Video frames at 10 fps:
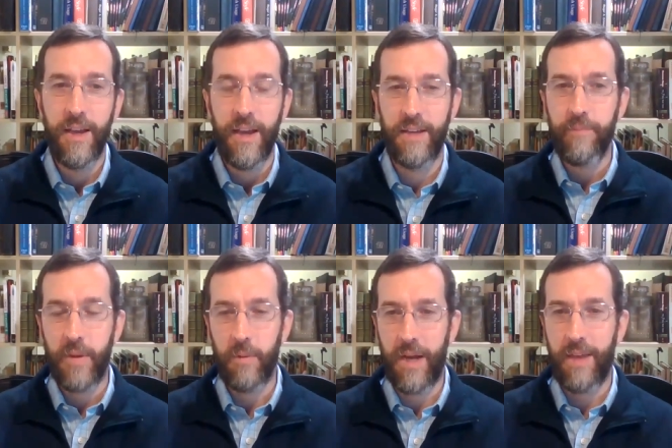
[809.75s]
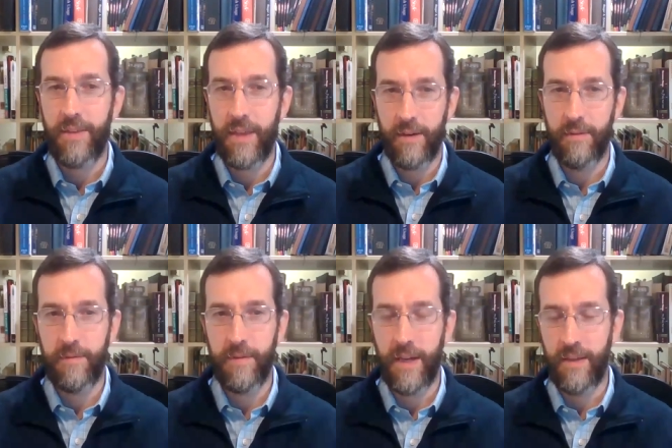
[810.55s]
And when I think of
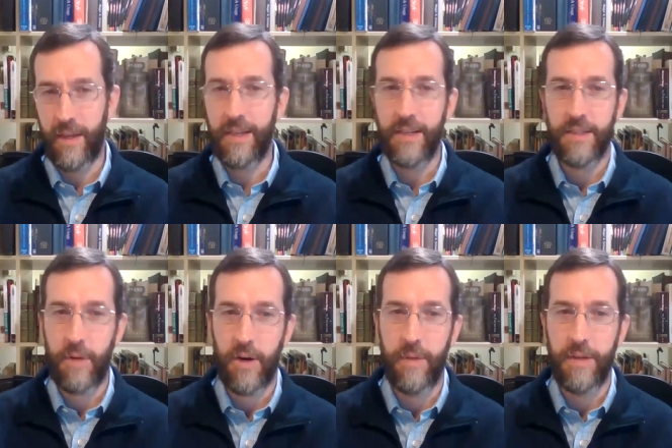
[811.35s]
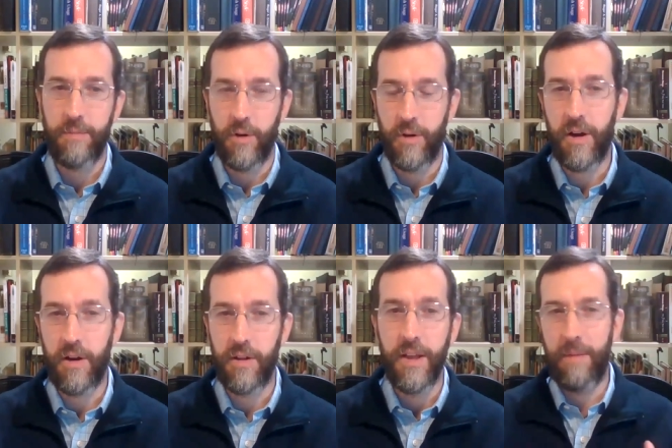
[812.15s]
an experiment
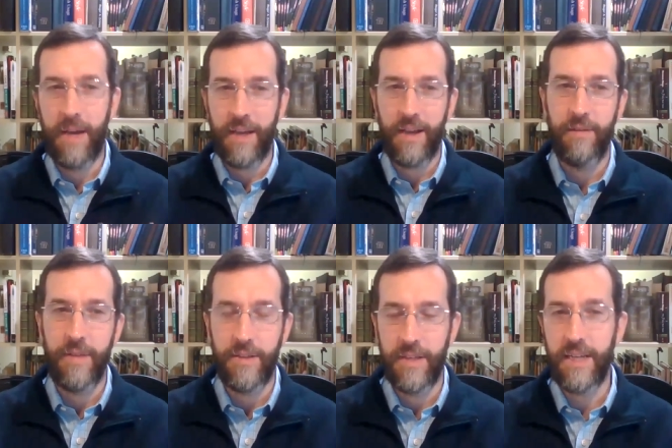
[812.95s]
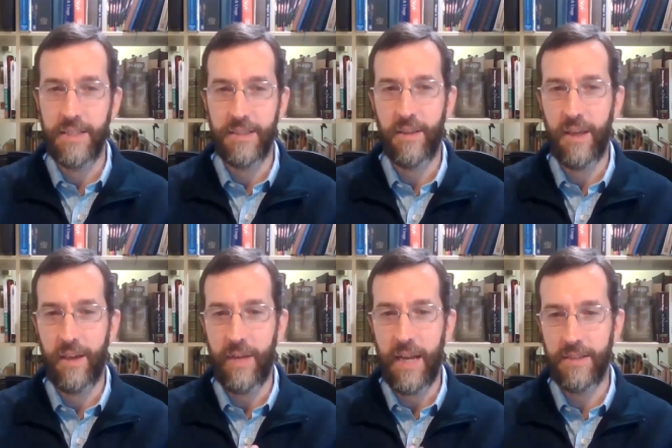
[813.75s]
protocol, my kind of inclination is to think
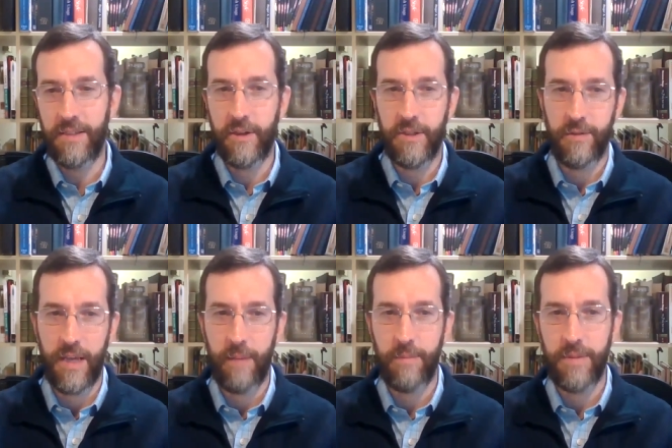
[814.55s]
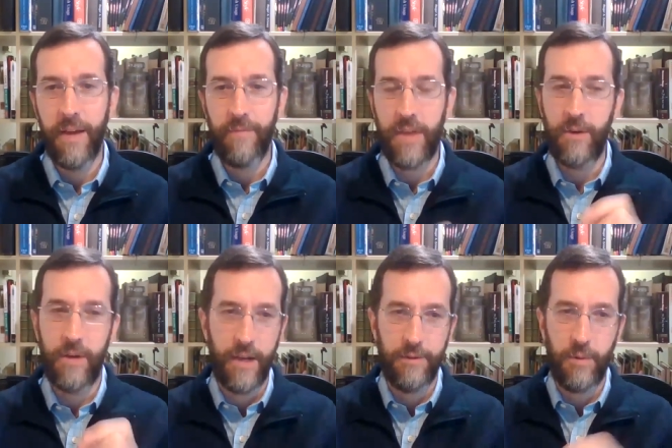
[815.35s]
of it as a series of steps that you
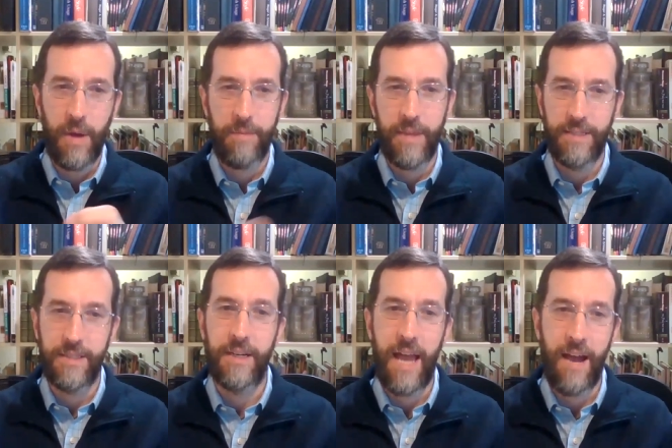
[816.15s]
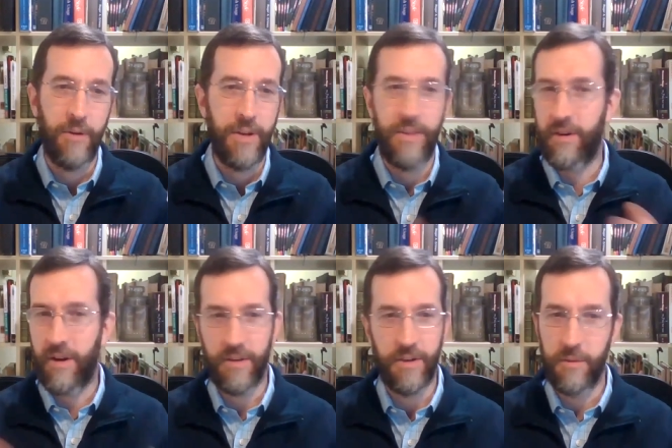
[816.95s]
kind of swap things in and out, and they're
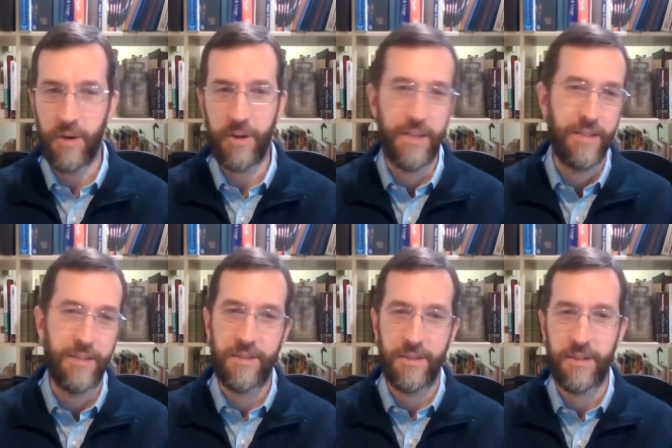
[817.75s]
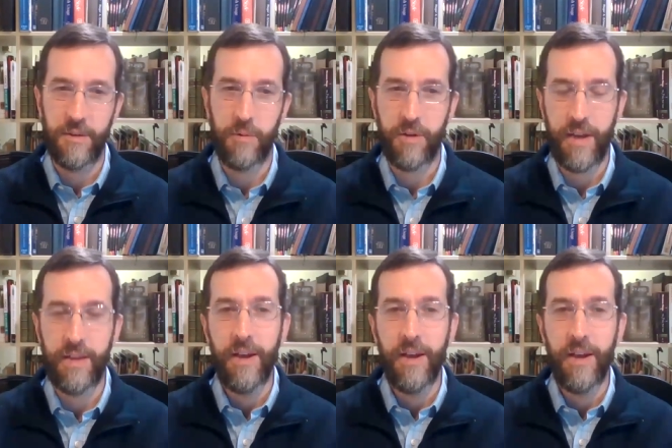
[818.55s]
all going to work, and it's just going to work, right?